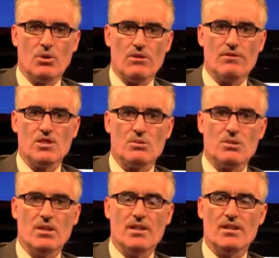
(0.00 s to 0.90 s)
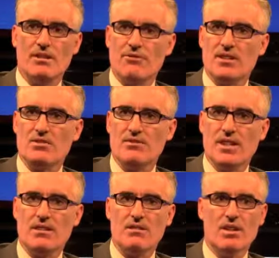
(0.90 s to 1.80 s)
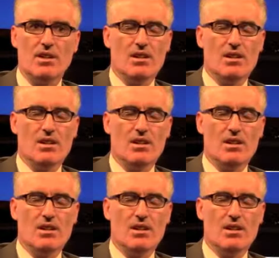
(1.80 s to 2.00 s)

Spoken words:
more visible on a defensive end